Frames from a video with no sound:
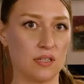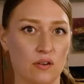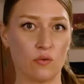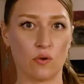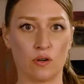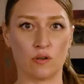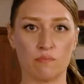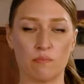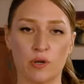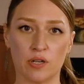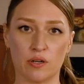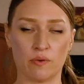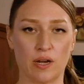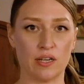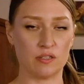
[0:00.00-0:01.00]
or put
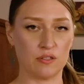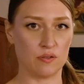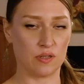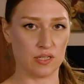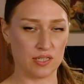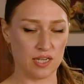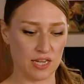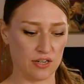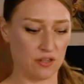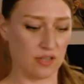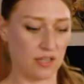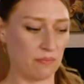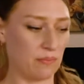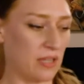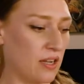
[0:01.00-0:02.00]
it right into a container,
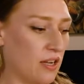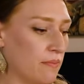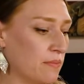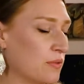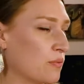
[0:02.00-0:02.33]
it becomes